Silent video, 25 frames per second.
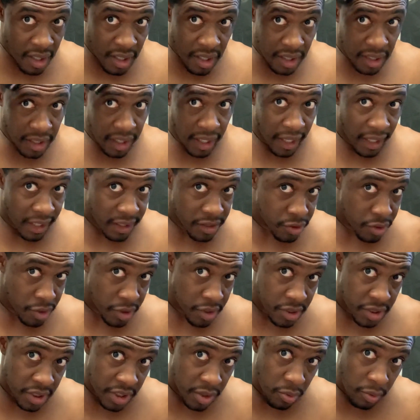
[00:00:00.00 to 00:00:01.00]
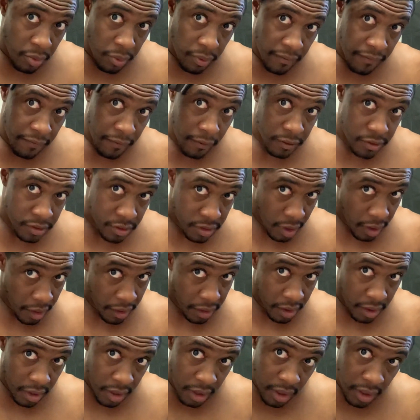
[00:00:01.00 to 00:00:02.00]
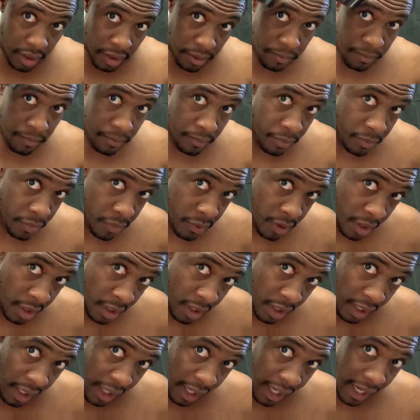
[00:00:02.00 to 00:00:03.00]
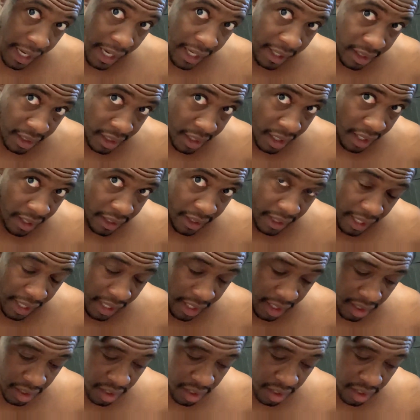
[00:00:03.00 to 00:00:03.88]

Now, as you can see, when we first started cutting, I had a lot of hair